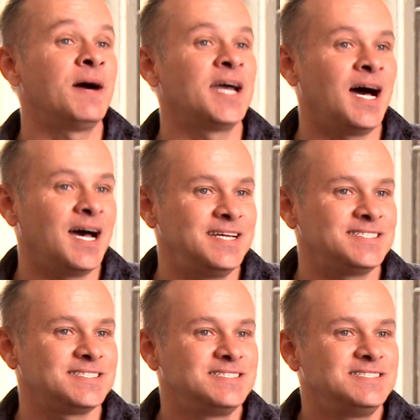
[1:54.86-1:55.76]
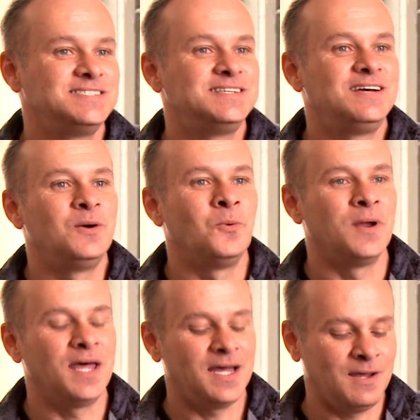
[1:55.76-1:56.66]
my eyes
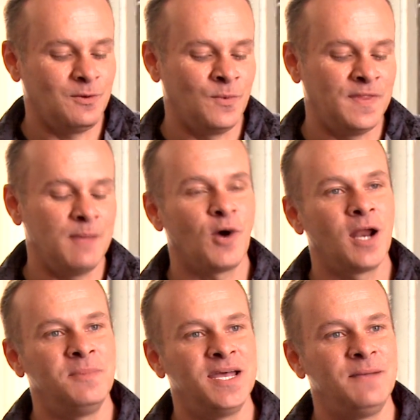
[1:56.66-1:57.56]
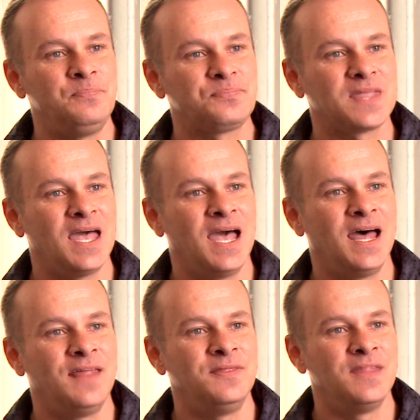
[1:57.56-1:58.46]
when they brought him in.
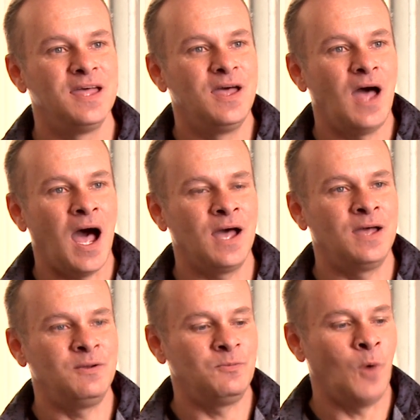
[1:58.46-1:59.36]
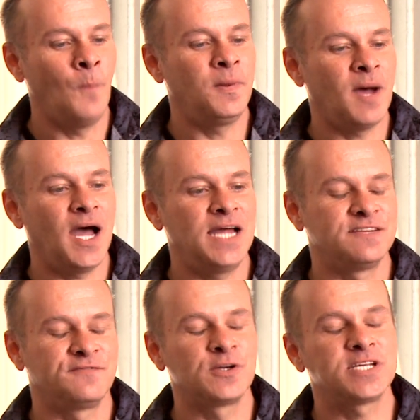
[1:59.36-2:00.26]
And I opened my eyes
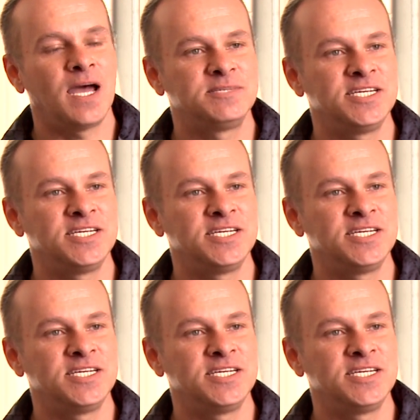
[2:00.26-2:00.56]
the first time